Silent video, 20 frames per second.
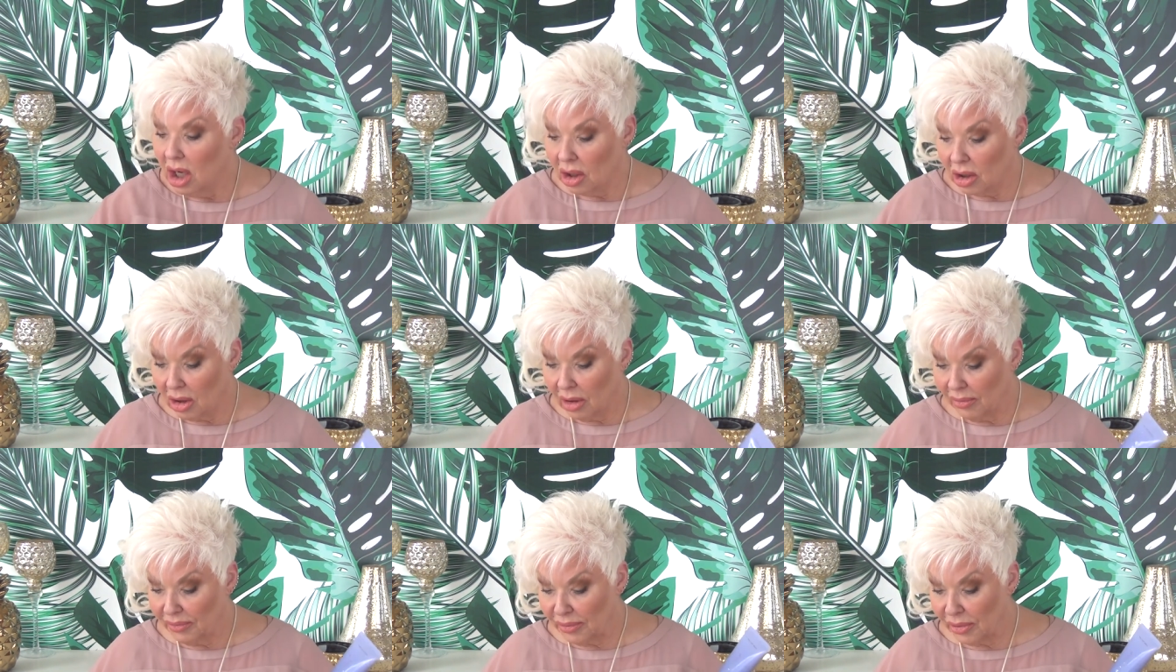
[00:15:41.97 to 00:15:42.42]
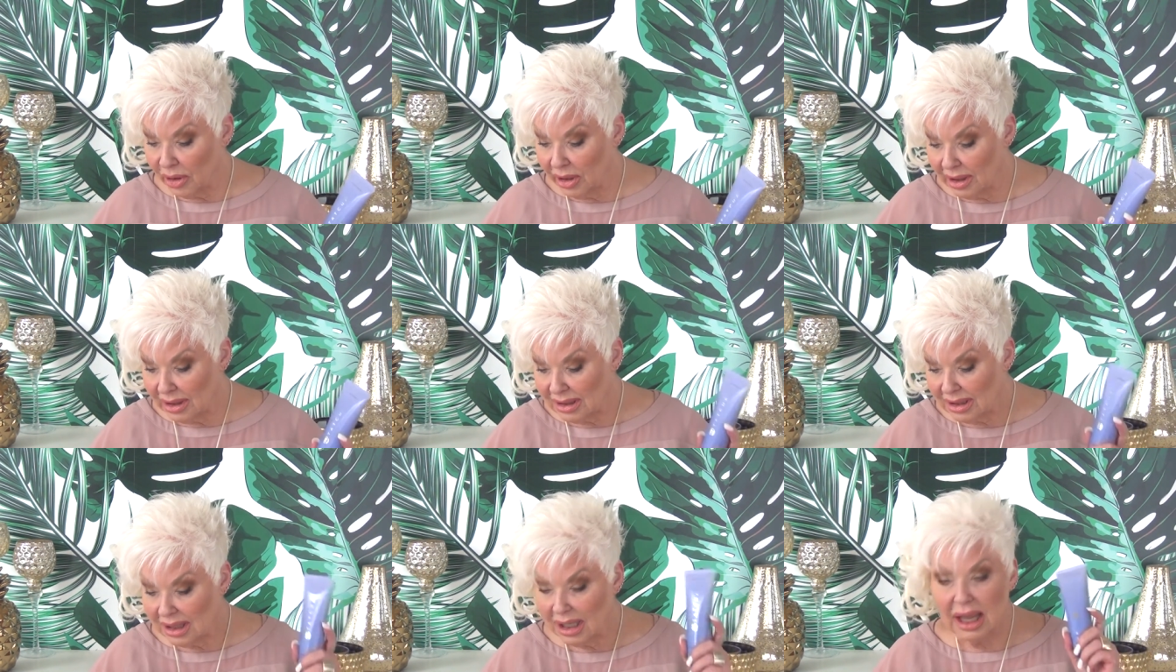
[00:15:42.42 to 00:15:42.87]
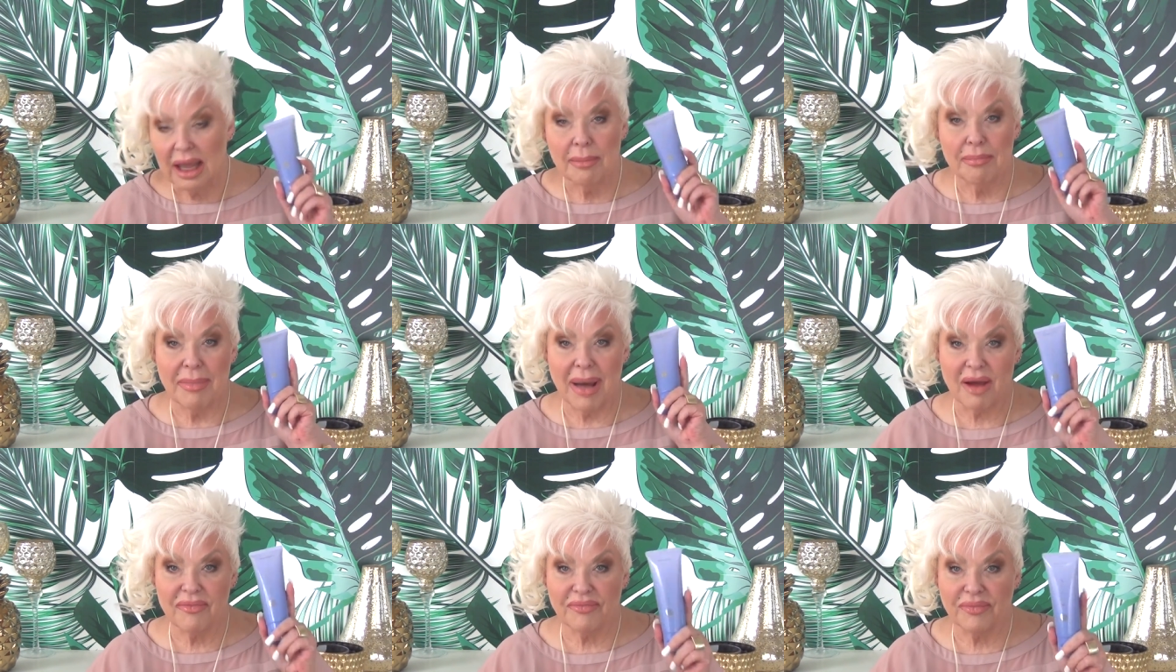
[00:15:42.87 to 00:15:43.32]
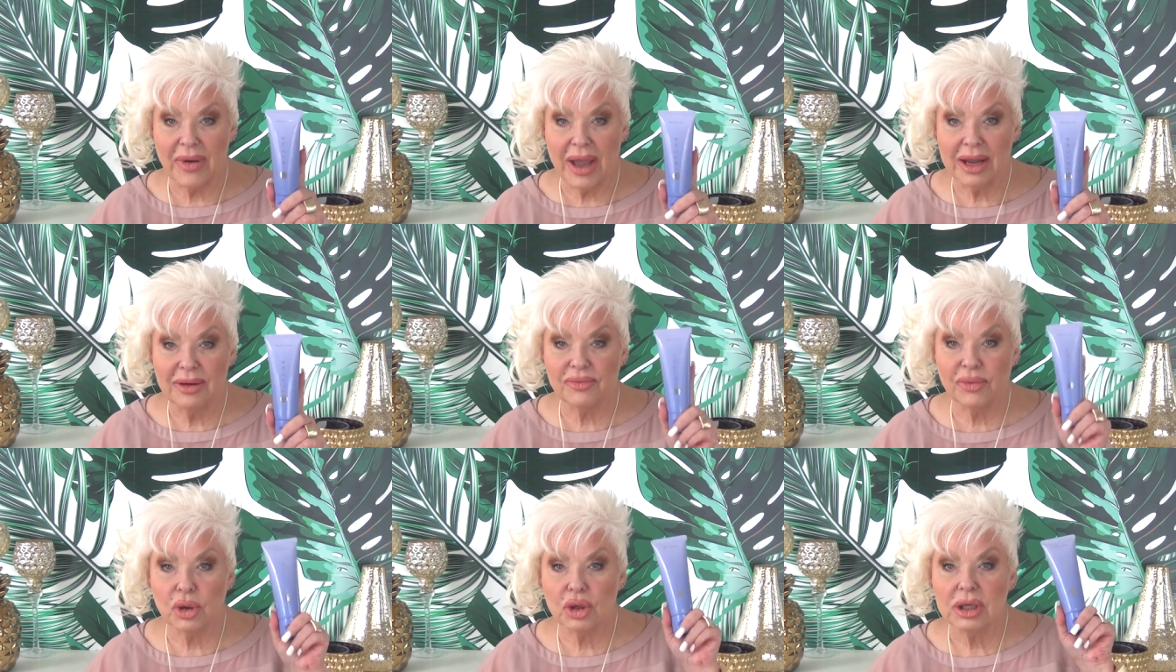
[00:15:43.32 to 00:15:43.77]
Girlfriends, my
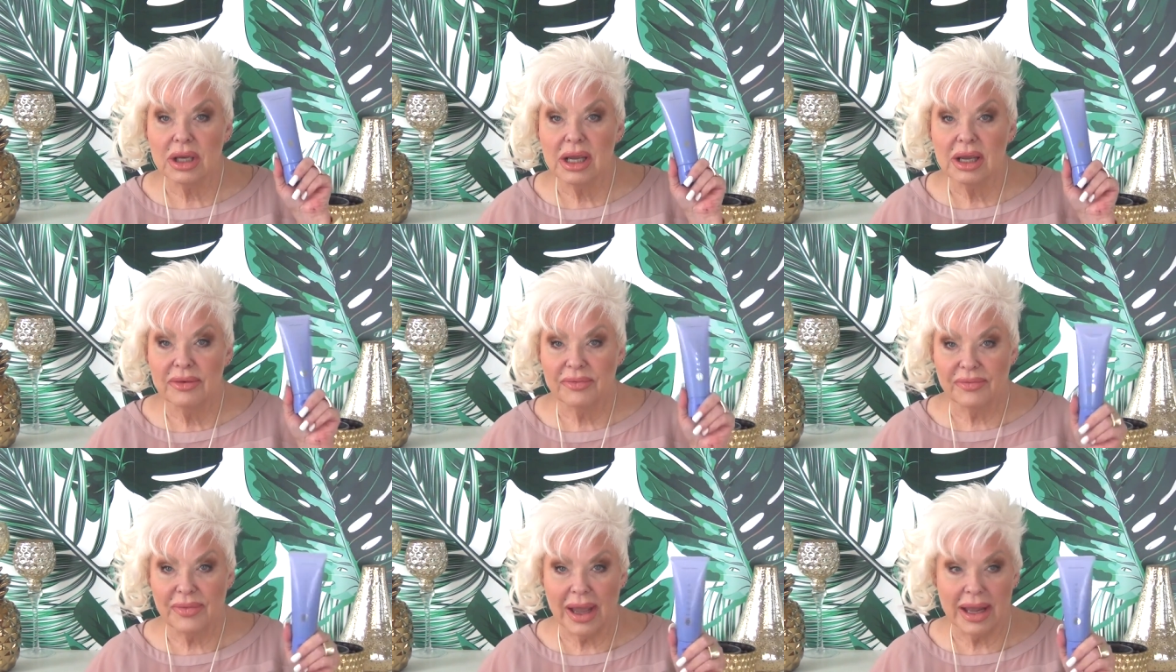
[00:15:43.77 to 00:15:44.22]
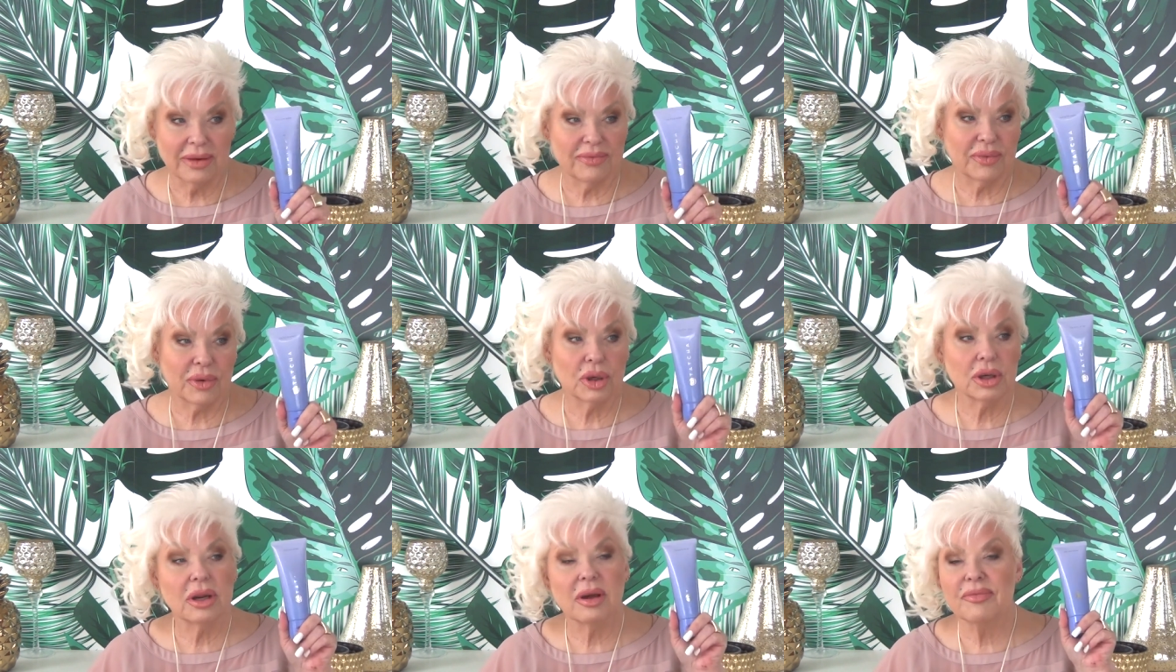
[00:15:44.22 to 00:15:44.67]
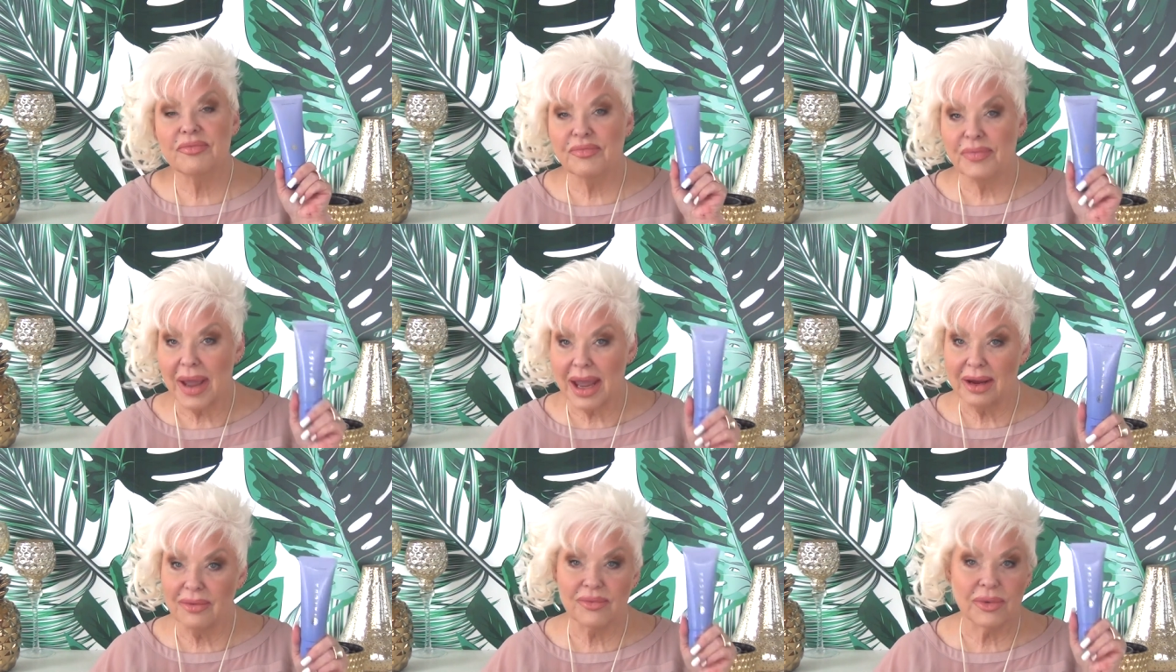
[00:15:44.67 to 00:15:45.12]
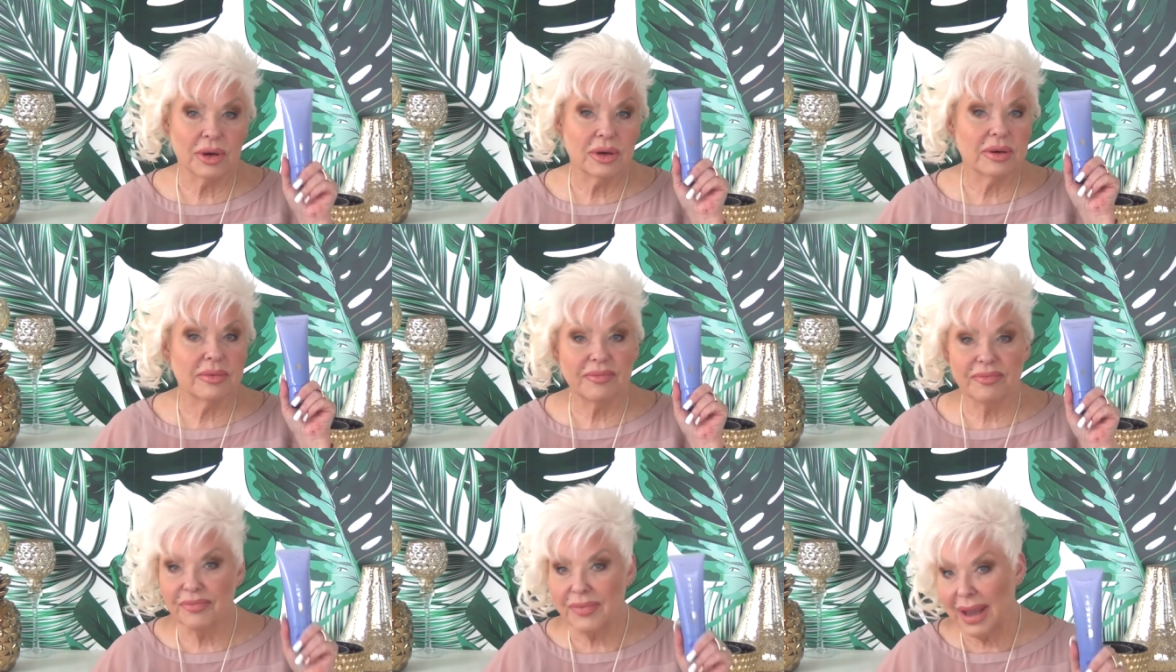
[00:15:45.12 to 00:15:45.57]
favorite, favorite,
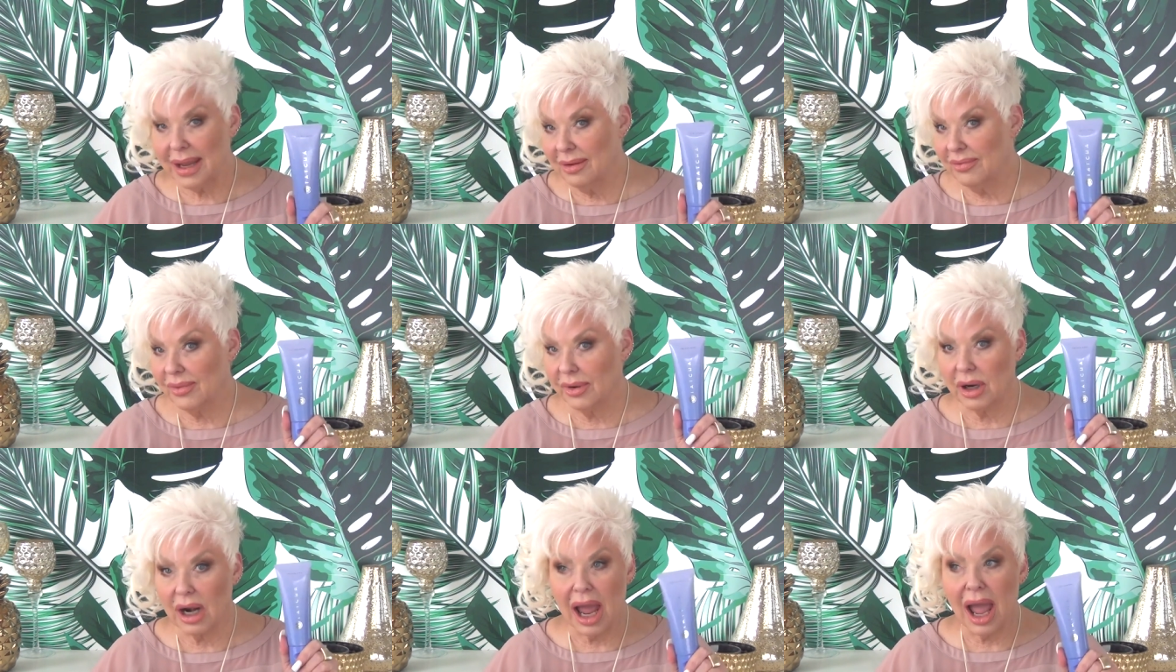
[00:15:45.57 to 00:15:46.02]
favorite, favorite.